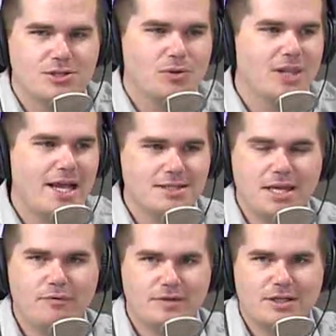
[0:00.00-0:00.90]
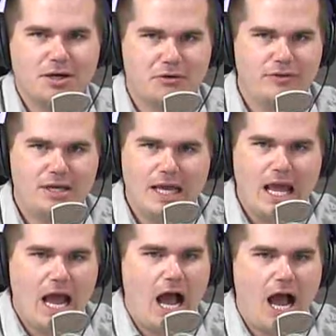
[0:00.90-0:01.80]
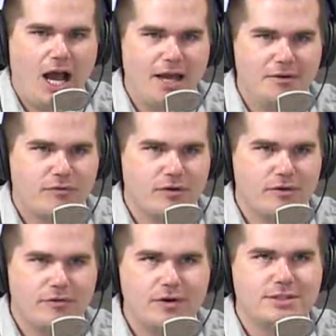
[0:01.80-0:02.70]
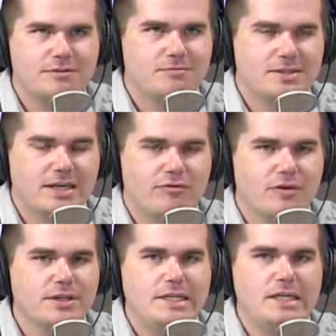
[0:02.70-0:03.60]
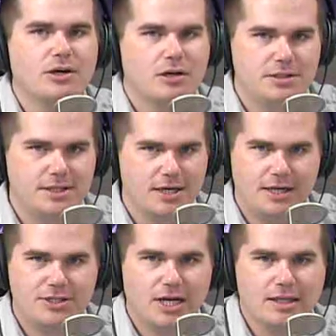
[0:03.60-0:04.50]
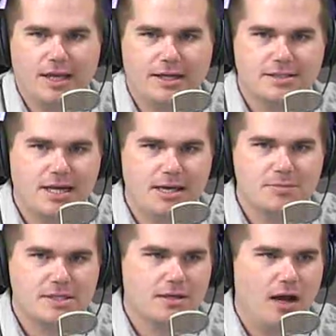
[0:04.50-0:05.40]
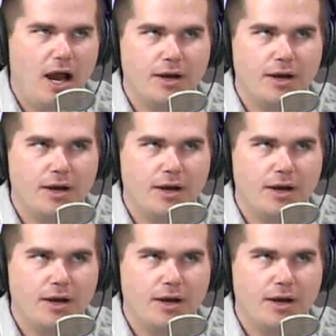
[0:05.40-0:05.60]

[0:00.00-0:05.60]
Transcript: So landscape photography, for the first several years that I shot landscapes,